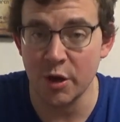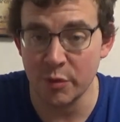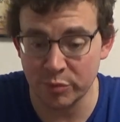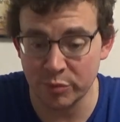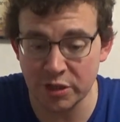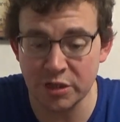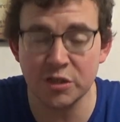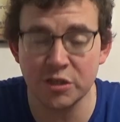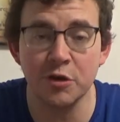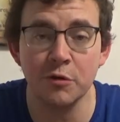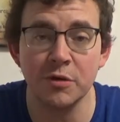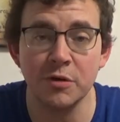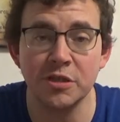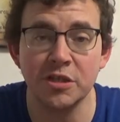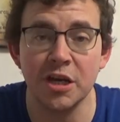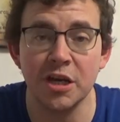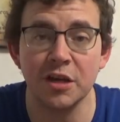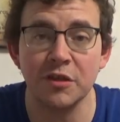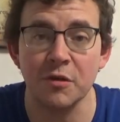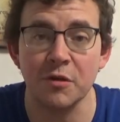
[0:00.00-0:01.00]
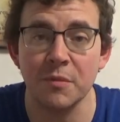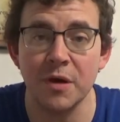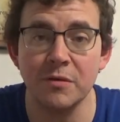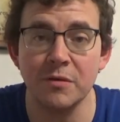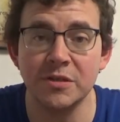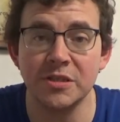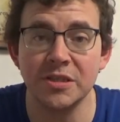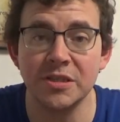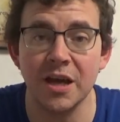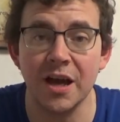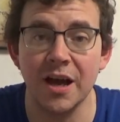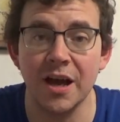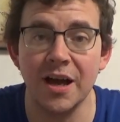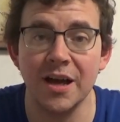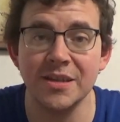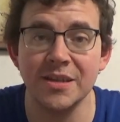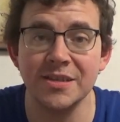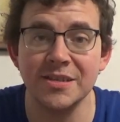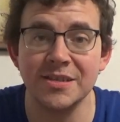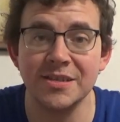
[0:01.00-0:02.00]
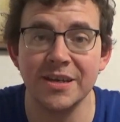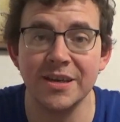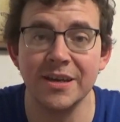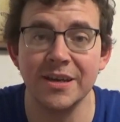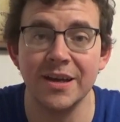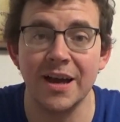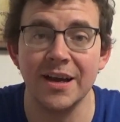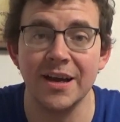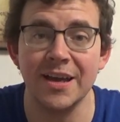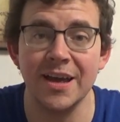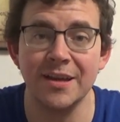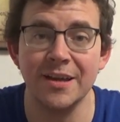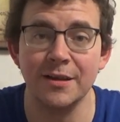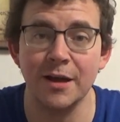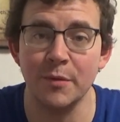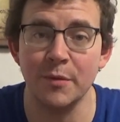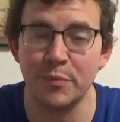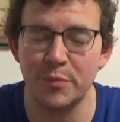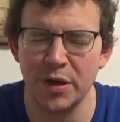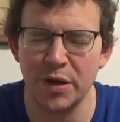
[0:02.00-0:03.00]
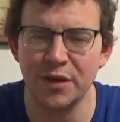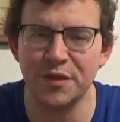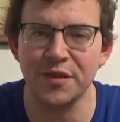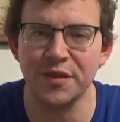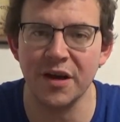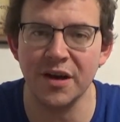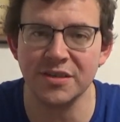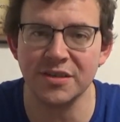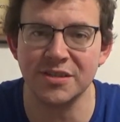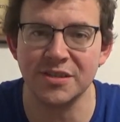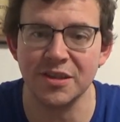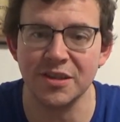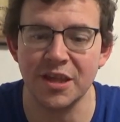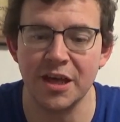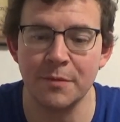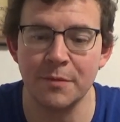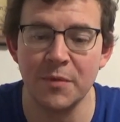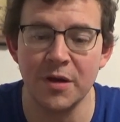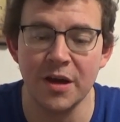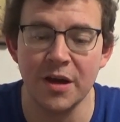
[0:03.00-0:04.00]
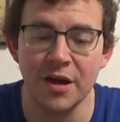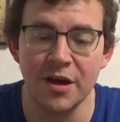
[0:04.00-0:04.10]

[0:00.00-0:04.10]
Please go and check them out, and again, a big thanks to them.